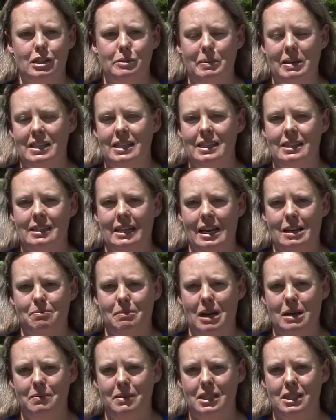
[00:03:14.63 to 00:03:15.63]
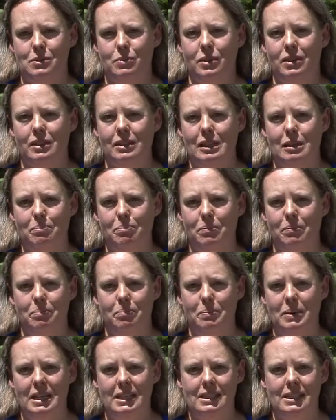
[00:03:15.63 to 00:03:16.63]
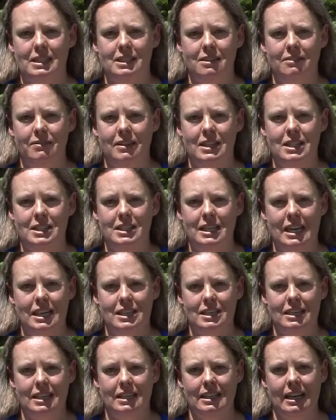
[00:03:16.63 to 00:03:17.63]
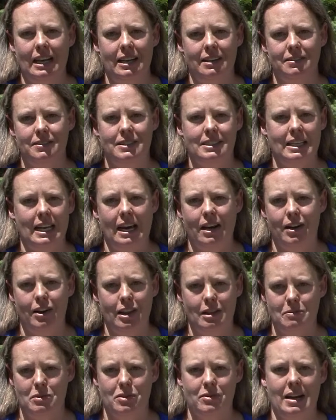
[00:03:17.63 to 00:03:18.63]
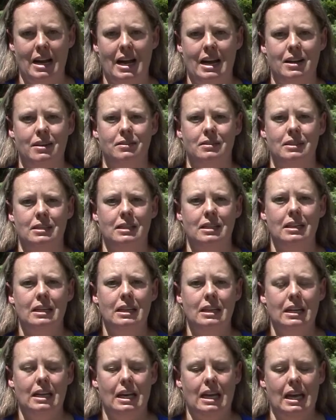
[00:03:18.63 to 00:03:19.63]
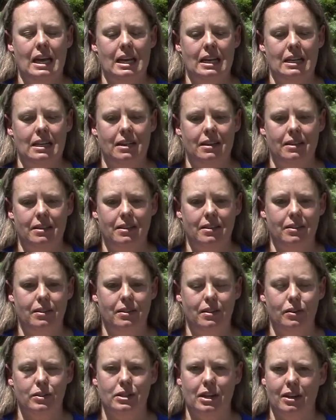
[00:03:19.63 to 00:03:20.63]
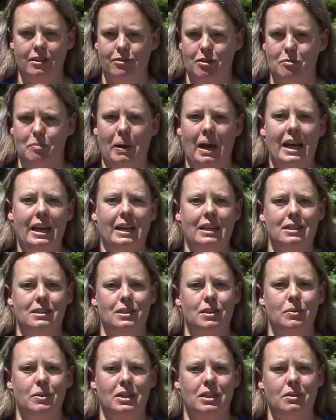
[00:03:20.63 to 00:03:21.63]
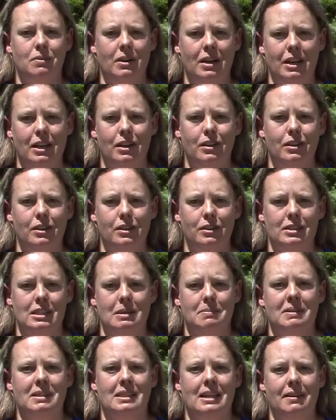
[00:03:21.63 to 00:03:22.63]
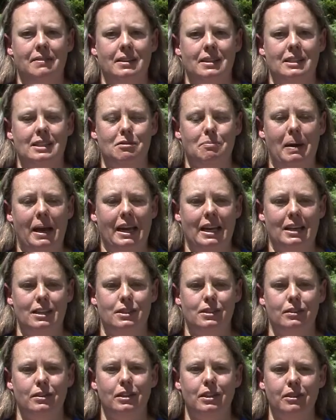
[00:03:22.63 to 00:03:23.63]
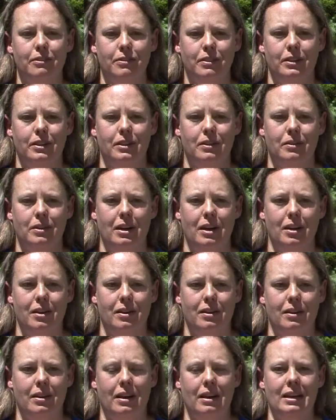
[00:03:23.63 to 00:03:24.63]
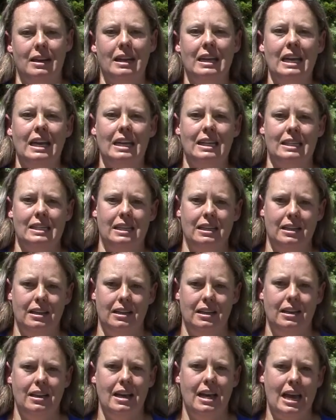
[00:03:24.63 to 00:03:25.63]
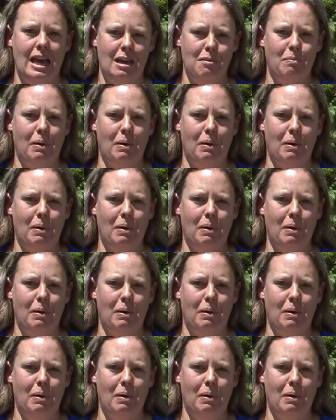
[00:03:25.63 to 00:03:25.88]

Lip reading: species like marmots will clip pieces of vegetation and kind of scatter them around, and those aren't from pika, so we don't want you to use them as evidence of pika. So look for a neat hay